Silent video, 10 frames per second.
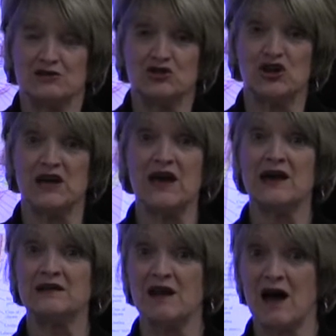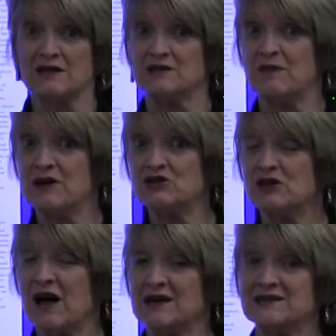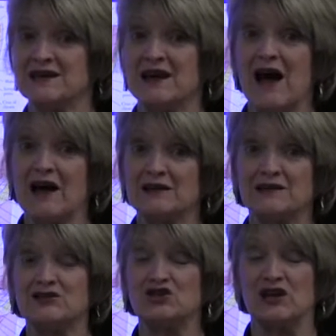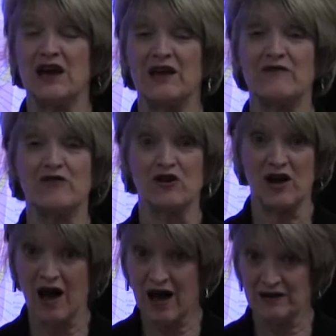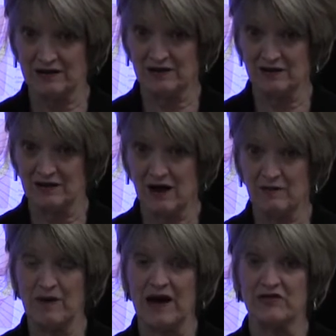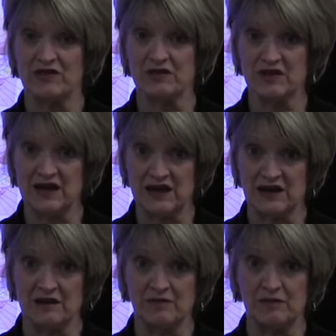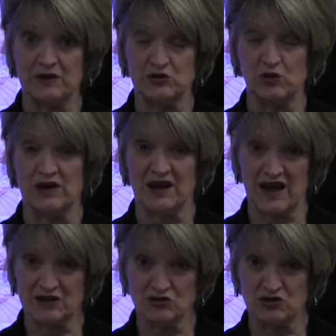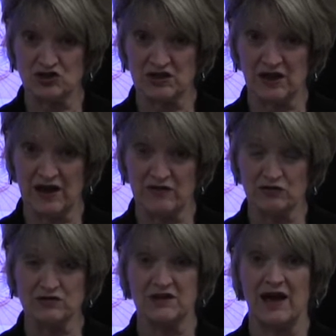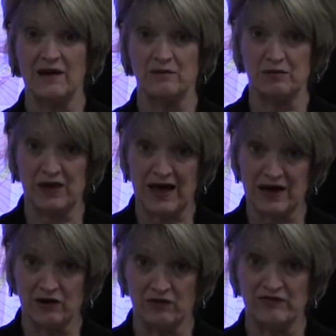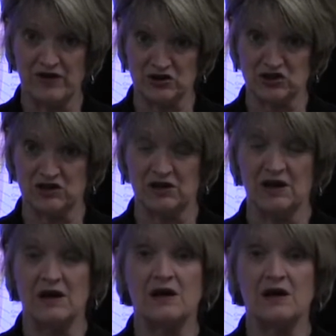She had not specialized in continence. She had forgotten about the link between estrogen levels and bladder function.